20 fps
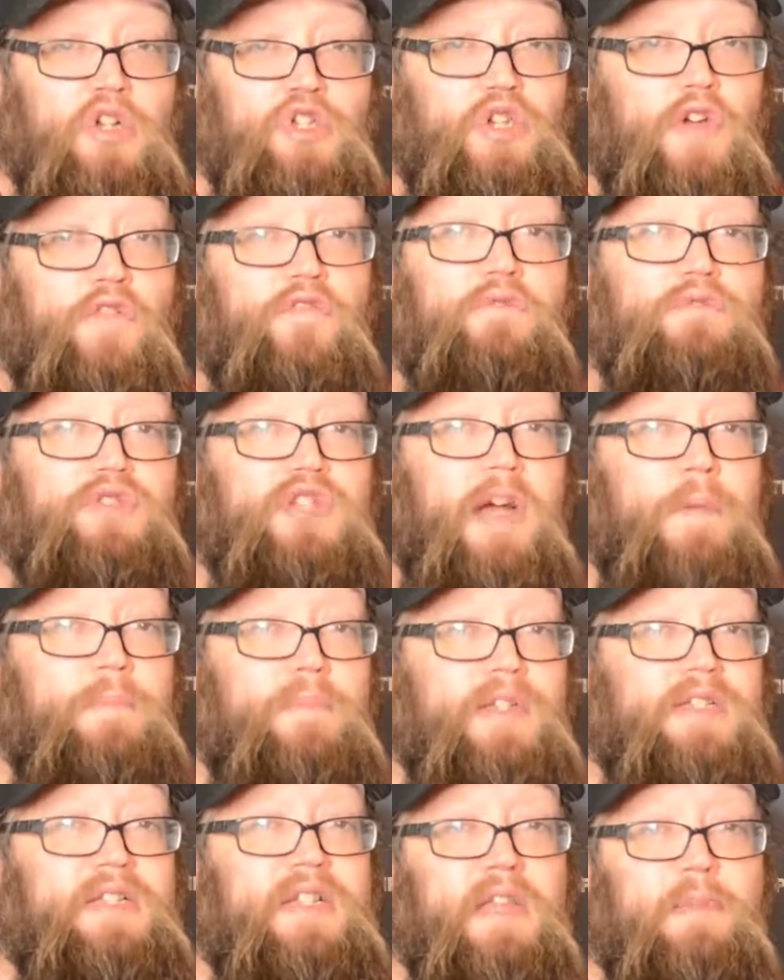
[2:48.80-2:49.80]
So from
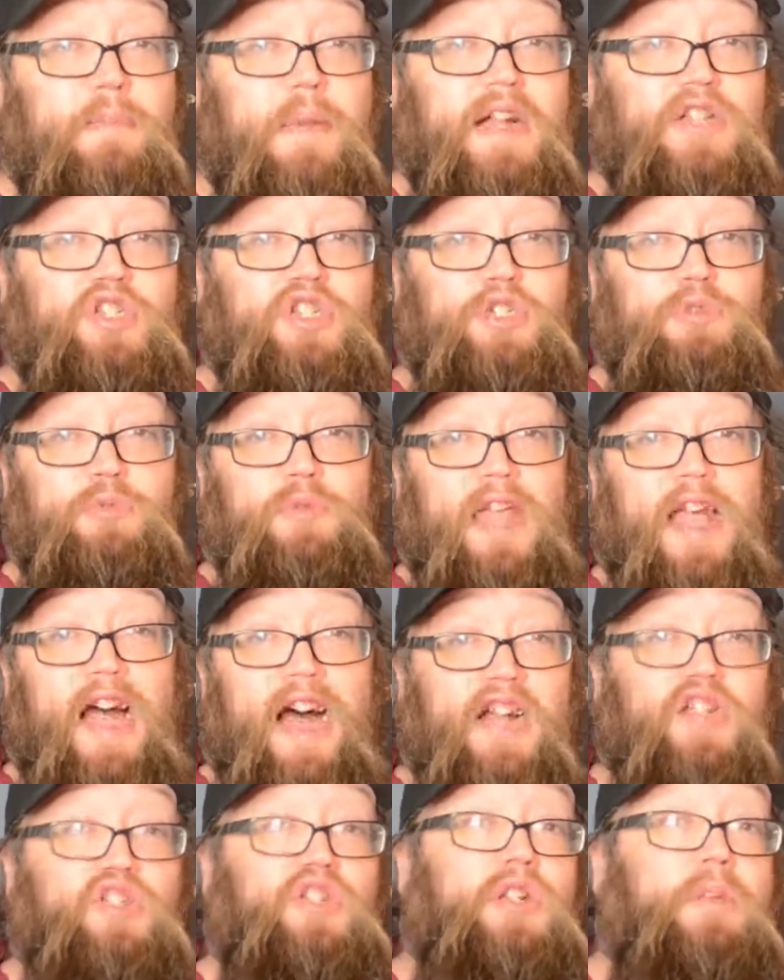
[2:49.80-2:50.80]
Champions League matches, we
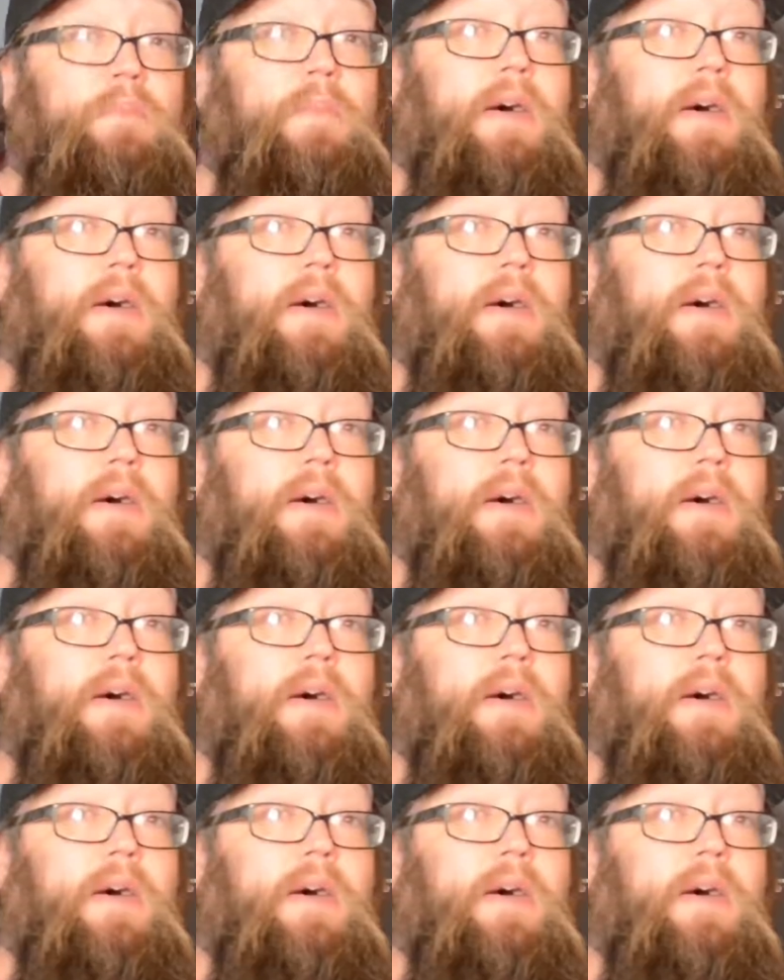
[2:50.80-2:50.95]
actually